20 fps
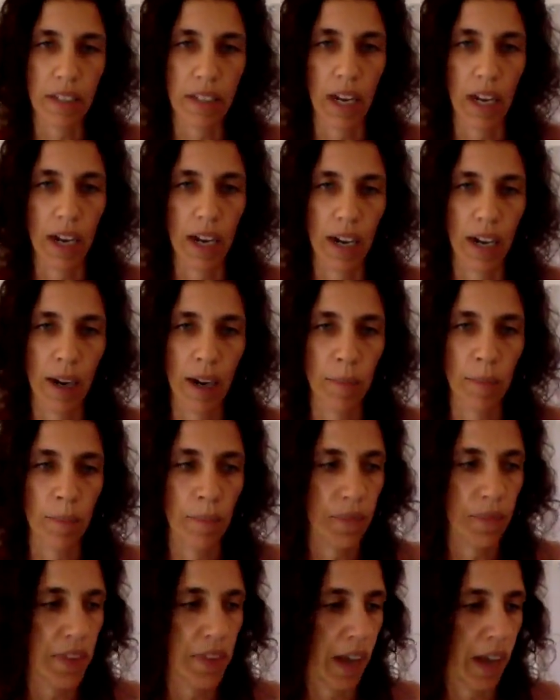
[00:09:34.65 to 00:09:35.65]

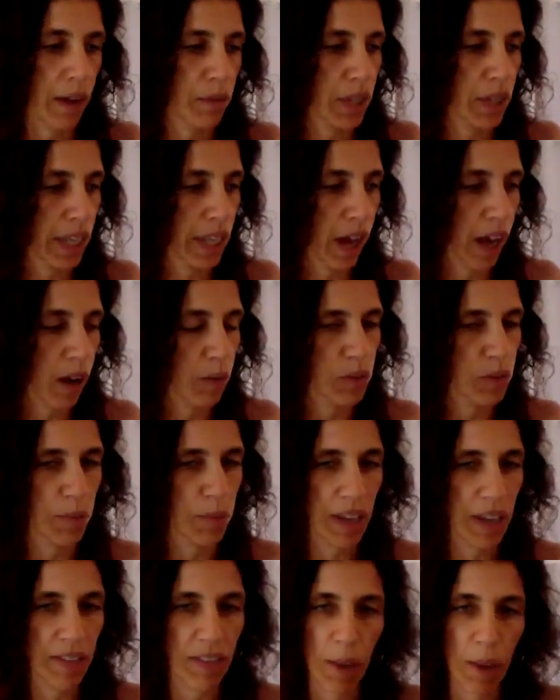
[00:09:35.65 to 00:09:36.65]
That really helps
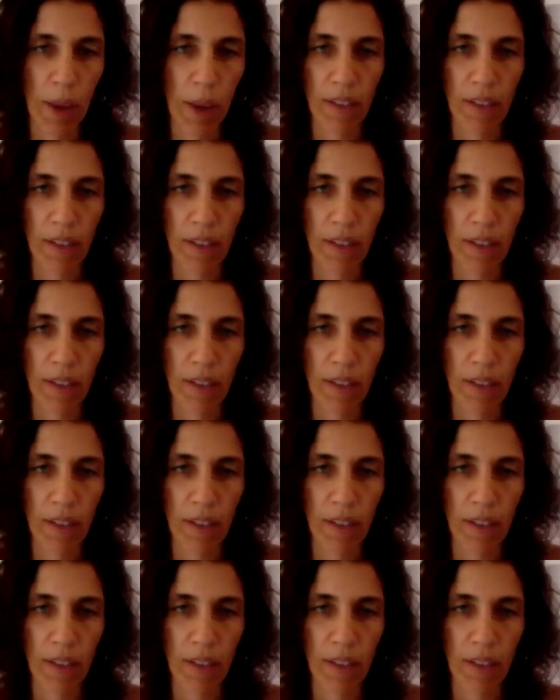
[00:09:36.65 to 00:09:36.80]
me if I'm